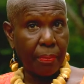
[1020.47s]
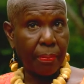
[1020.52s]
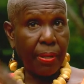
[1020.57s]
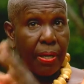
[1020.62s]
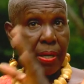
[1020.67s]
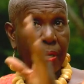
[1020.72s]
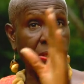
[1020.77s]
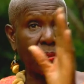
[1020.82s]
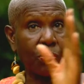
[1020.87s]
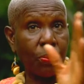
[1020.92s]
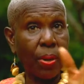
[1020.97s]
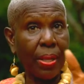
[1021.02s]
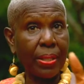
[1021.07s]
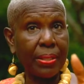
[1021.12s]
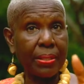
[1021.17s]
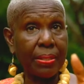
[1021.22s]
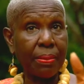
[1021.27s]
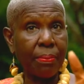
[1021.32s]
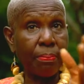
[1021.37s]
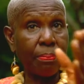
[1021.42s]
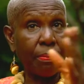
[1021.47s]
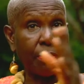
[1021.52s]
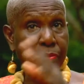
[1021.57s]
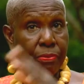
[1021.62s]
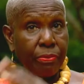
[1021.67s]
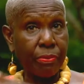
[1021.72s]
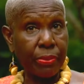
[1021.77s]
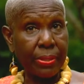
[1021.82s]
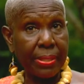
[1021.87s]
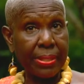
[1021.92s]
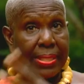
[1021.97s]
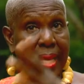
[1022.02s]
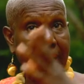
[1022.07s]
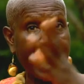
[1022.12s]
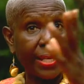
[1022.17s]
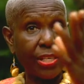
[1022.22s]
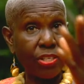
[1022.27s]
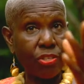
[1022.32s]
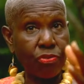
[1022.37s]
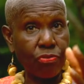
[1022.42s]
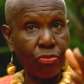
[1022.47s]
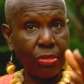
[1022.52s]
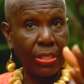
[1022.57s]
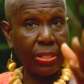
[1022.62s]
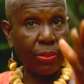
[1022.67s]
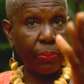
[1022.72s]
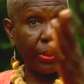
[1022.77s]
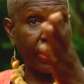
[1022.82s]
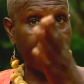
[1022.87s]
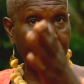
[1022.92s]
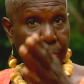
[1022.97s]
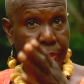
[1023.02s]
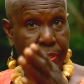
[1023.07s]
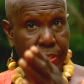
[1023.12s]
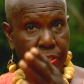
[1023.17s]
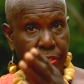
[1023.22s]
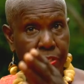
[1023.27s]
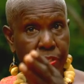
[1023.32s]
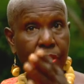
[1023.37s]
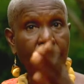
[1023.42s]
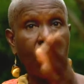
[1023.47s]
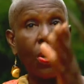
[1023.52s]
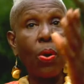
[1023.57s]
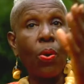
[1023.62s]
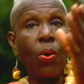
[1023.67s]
Because once the Maroons signed a treaty with the British